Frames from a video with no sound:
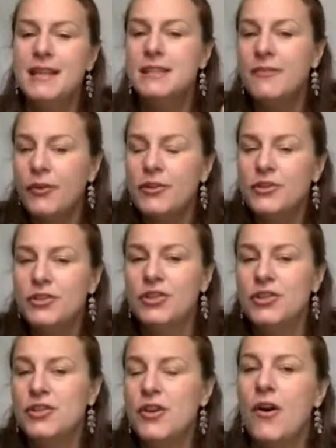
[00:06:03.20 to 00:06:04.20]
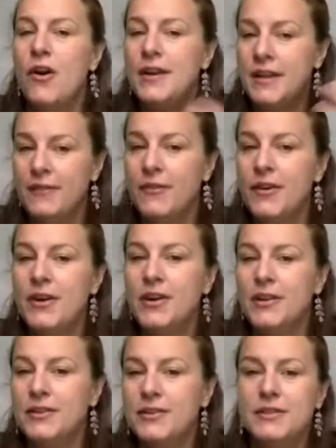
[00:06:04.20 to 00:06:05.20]
these voices are
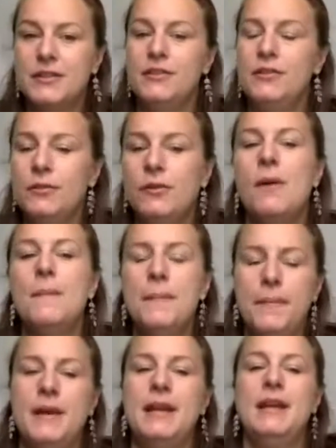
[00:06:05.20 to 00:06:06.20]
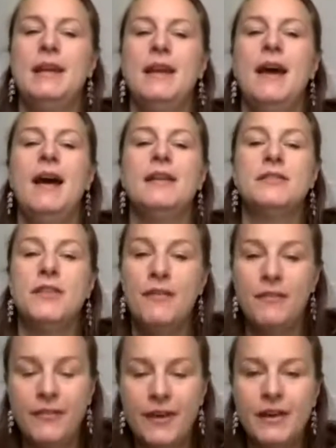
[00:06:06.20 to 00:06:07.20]
diverse, your company
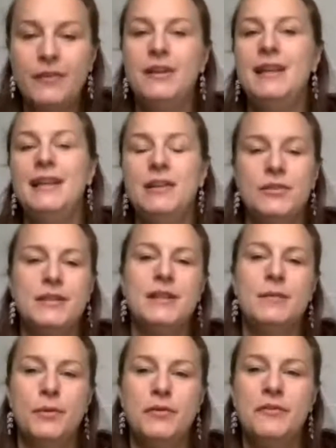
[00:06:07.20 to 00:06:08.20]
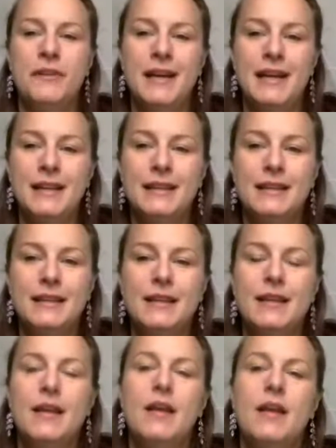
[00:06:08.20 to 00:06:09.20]
has a very interesting profile.
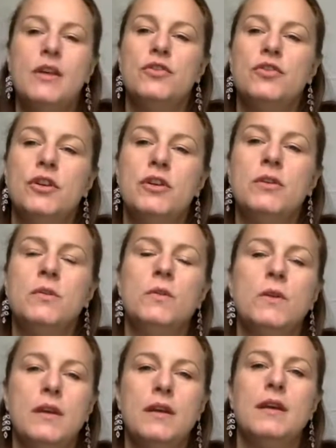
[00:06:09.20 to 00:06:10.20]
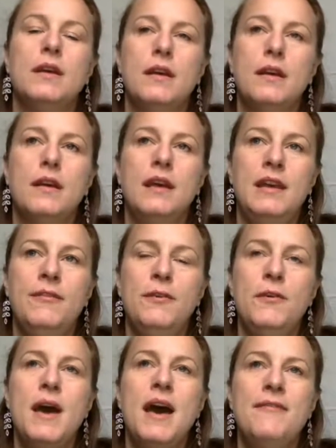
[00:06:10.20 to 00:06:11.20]
So
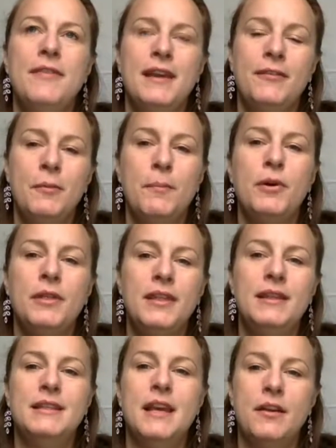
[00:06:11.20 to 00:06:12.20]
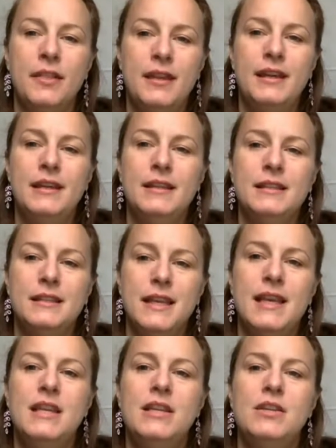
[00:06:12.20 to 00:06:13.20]
if you put these kind of
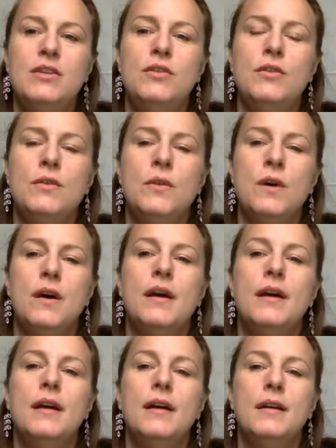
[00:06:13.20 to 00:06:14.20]
things into your